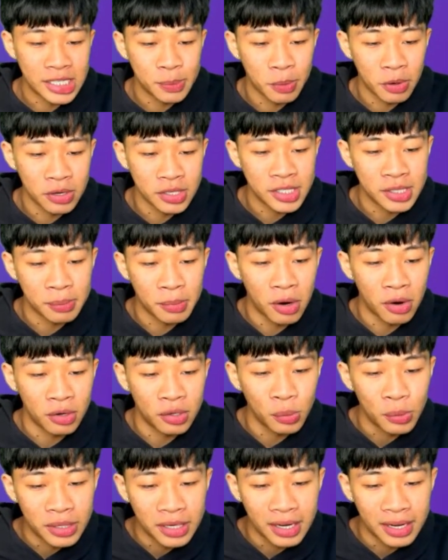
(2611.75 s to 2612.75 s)
Spurs tomorrow to
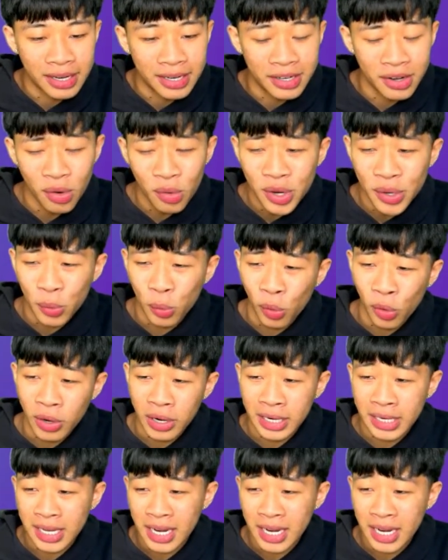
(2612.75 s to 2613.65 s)
win the league. No, you wouldn't.